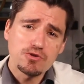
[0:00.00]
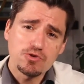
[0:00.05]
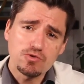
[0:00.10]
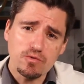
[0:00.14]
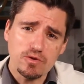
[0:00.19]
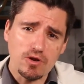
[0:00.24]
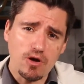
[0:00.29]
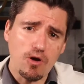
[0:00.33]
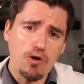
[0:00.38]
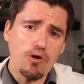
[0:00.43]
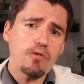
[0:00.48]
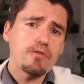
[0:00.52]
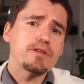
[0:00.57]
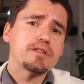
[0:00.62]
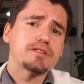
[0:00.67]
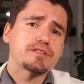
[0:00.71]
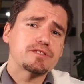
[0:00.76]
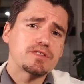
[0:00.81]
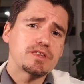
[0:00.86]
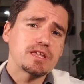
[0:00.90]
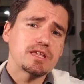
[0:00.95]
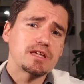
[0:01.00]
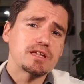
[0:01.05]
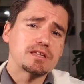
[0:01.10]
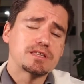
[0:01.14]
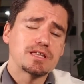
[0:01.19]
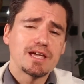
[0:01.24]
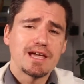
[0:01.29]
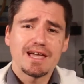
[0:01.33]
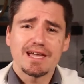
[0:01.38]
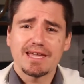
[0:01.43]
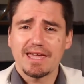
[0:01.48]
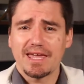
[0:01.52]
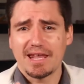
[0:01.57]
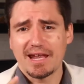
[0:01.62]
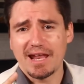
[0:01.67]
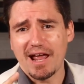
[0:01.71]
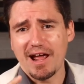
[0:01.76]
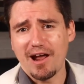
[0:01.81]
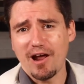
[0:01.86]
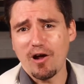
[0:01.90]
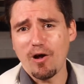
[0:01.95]
doing all these things
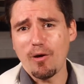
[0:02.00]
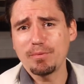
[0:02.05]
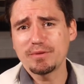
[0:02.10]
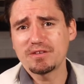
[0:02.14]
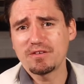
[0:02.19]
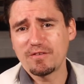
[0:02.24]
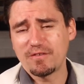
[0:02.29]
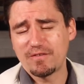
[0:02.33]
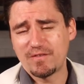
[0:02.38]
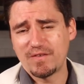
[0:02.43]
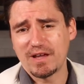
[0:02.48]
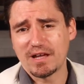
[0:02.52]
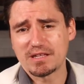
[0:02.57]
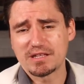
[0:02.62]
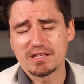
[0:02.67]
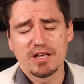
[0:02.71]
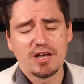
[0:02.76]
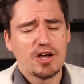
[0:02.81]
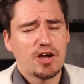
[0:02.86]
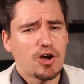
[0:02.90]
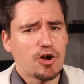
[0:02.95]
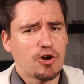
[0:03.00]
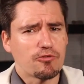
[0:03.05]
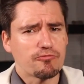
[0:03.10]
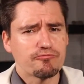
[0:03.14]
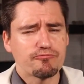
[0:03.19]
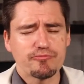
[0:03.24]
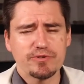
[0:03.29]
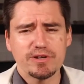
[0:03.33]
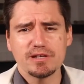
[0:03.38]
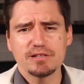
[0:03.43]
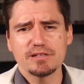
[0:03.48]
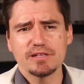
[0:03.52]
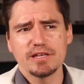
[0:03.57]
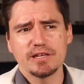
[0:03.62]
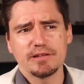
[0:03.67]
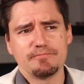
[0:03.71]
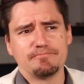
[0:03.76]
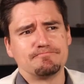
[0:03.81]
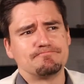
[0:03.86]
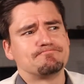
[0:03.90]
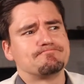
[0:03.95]
can help to fix a
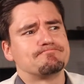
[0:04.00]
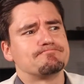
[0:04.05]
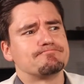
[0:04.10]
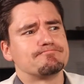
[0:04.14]
really